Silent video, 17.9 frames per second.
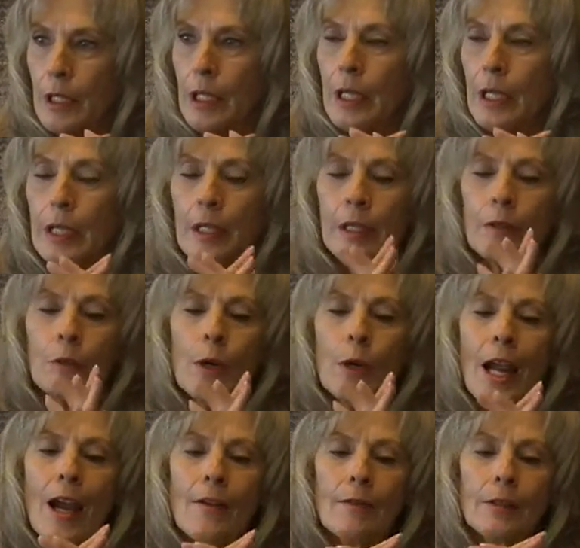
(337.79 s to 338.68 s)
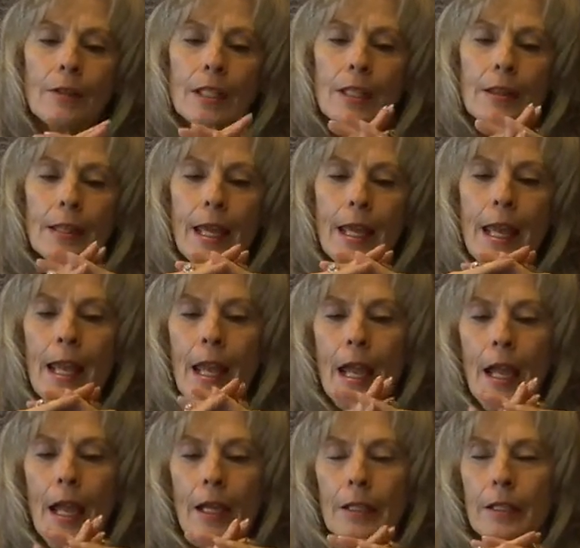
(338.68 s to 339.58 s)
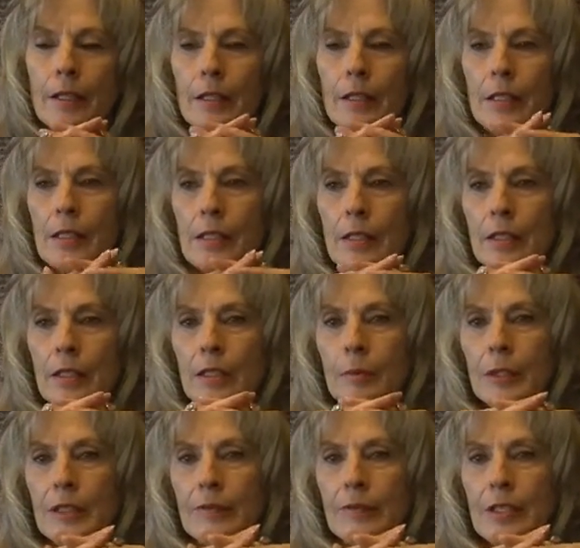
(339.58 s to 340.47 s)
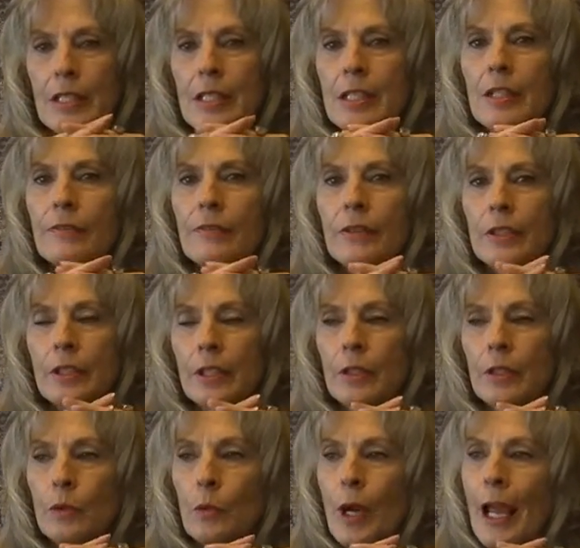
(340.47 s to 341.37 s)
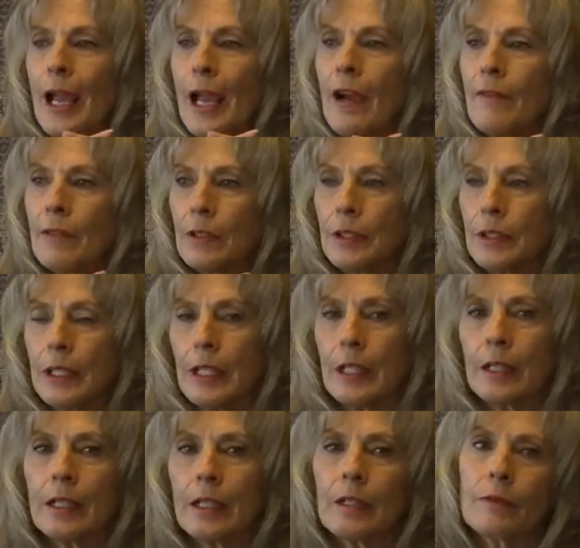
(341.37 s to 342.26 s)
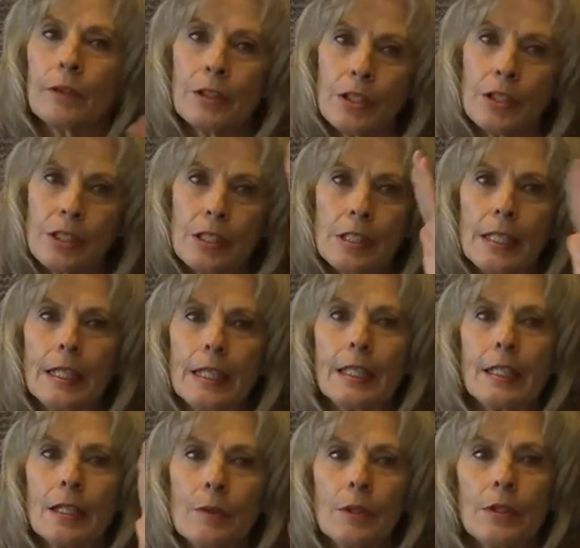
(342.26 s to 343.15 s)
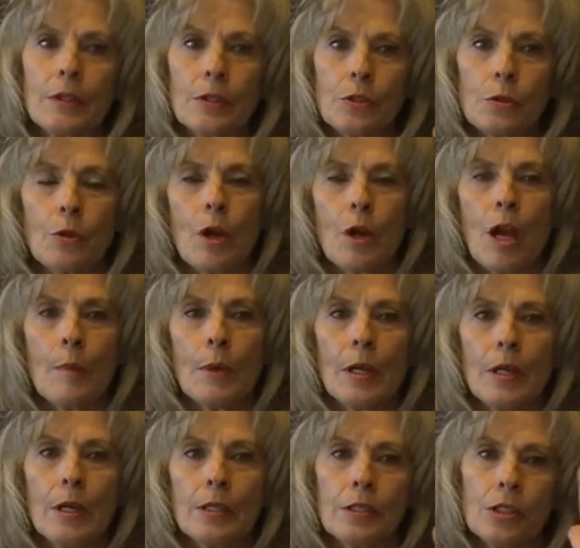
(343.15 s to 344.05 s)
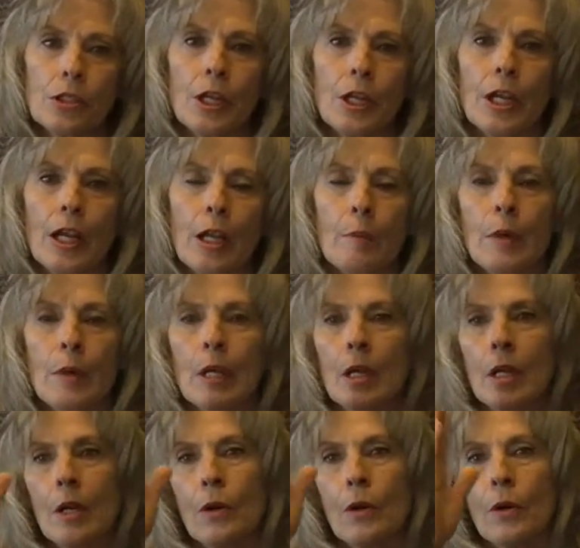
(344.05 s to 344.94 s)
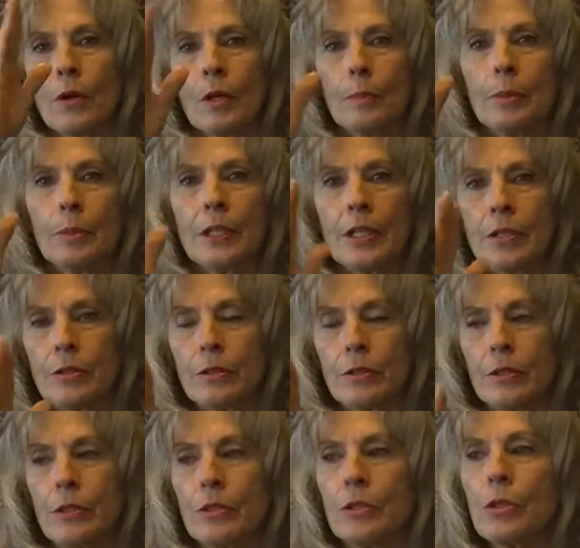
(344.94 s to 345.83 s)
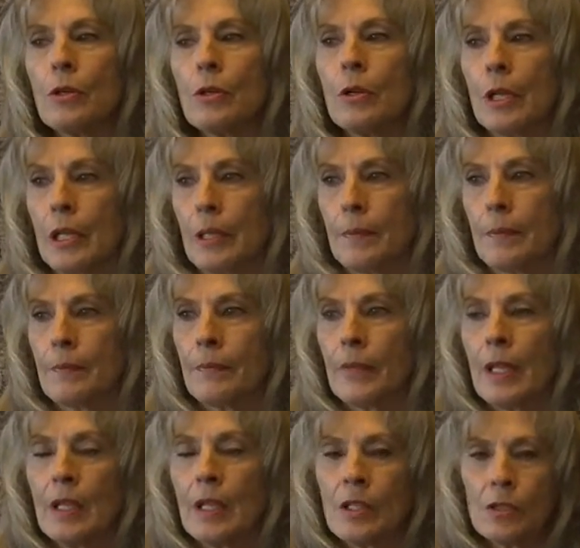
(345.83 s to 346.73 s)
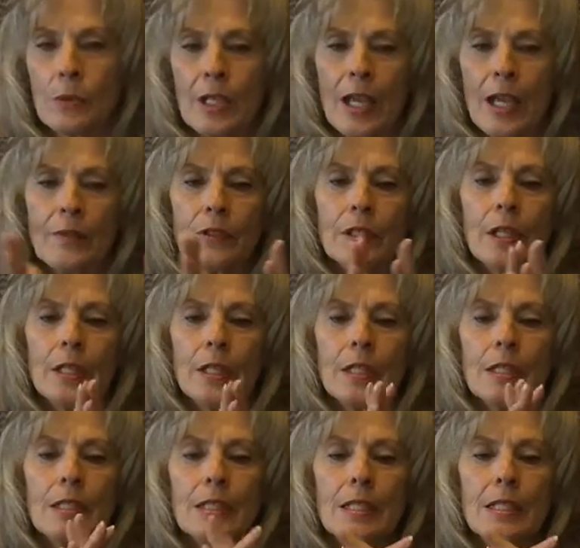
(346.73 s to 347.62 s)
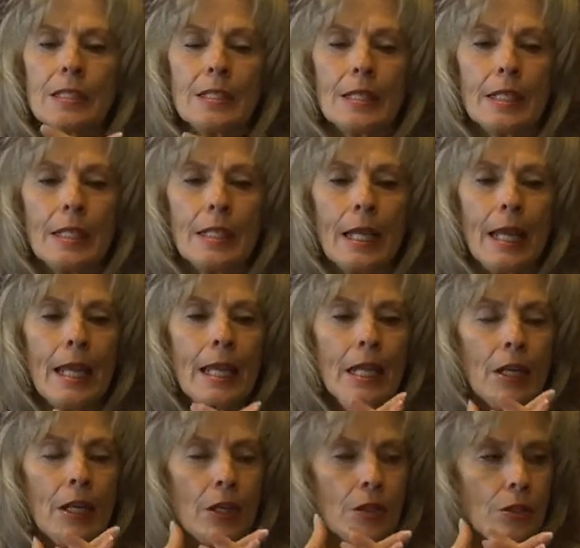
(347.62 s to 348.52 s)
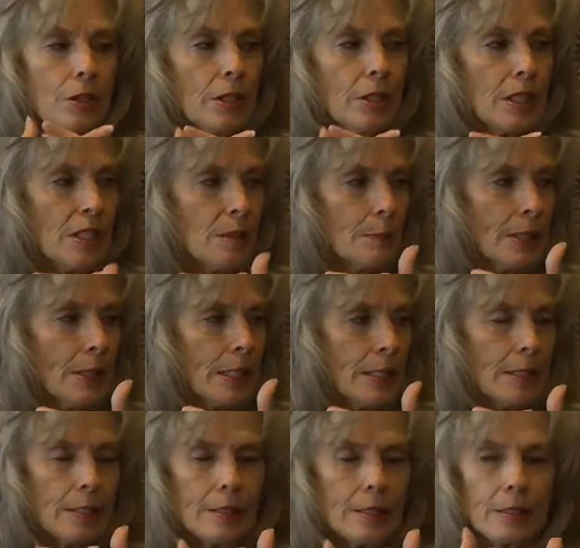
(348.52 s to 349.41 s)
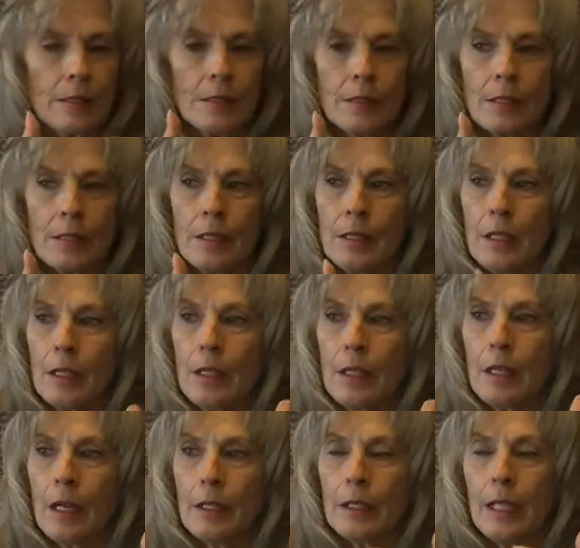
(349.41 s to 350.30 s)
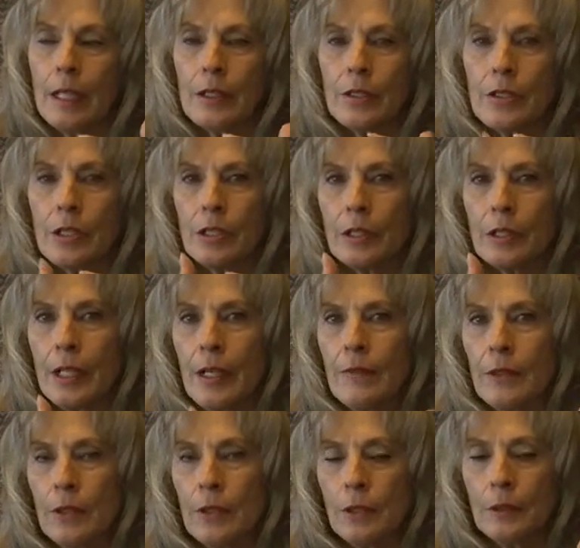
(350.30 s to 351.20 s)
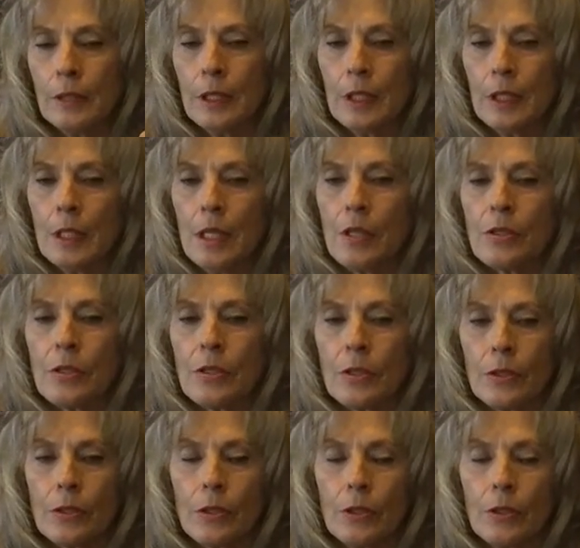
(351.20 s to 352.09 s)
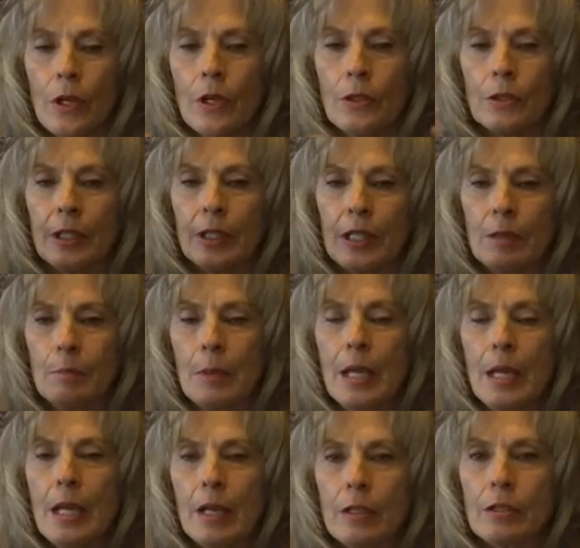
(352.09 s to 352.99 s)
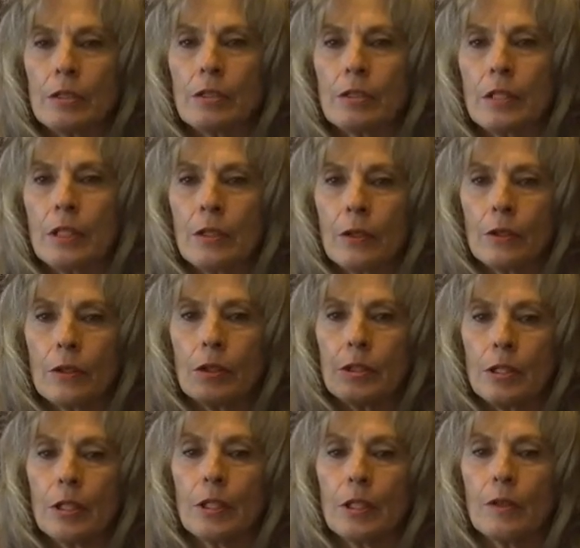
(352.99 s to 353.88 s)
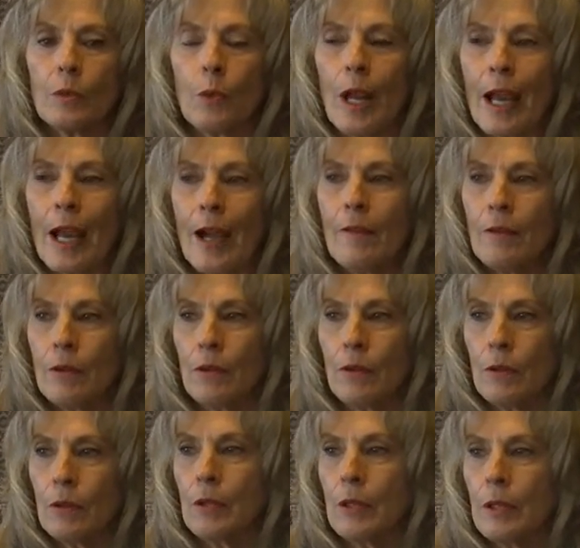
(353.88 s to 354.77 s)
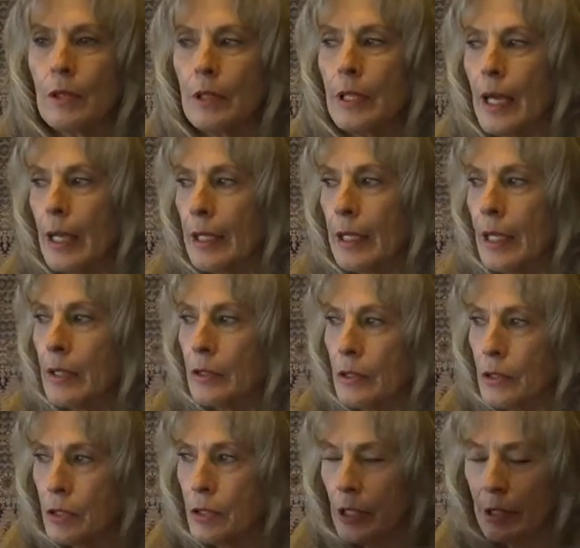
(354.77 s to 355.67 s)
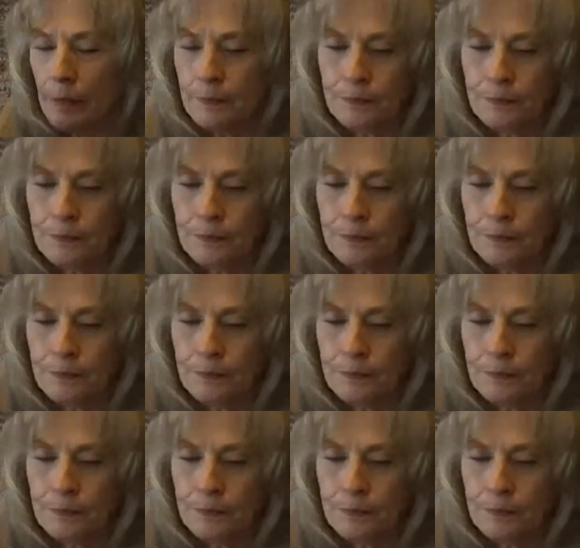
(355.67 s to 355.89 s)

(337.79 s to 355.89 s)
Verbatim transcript: And unraveling that is a little bit of a different unraveling than if we're just dealing with a trauma and a shame or a pleasure or joy. So we have to kind of disengage these pieces on an energy level so they're no longer enmeshed in order to unravel that energy.